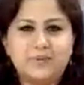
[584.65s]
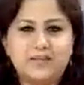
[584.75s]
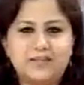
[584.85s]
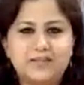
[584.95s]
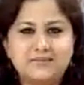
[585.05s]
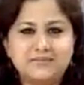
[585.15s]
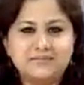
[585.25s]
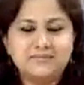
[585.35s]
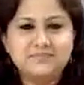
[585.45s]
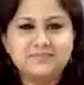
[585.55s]

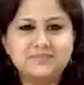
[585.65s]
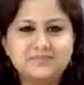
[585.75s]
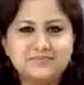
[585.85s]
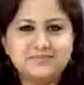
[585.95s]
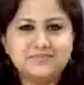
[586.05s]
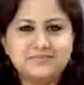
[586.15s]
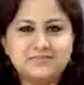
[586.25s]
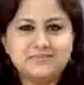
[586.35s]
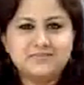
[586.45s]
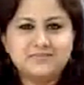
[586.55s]

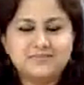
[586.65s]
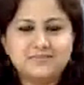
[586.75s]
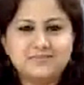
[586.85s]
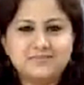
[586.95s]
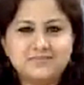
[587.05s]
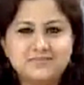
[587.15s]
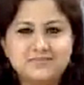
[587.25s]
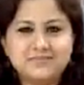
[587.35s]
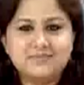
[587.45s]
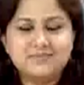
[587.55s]

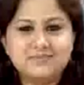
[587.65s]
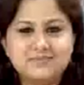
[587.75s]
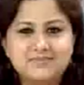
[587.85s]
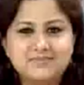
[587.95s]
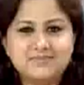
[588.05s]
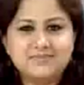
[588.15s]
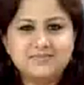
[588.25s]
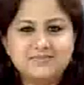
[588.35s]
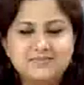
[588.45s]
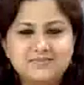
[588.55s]

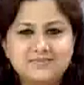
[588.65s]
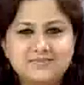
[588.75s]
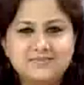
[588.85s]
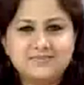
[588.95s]
[no speech]